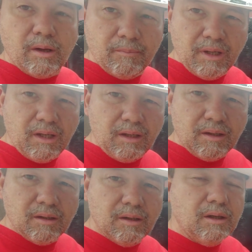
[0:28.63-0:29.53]
how many
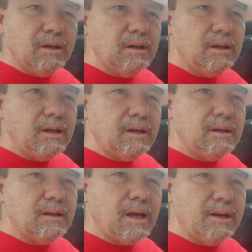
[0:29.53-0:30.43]

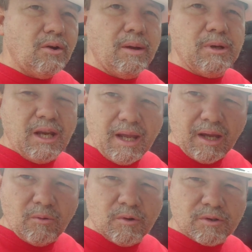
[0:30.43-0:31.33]
uh, I know how many
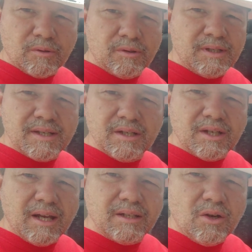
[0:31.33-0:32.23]
hours are on this
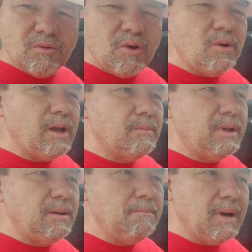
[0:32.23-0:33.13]
engine. I don't know how
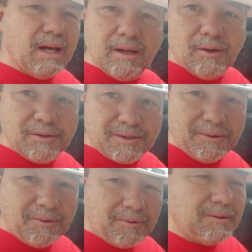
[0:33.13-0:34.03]
many miles
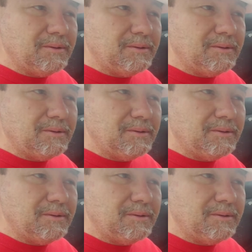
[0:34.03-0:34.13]
are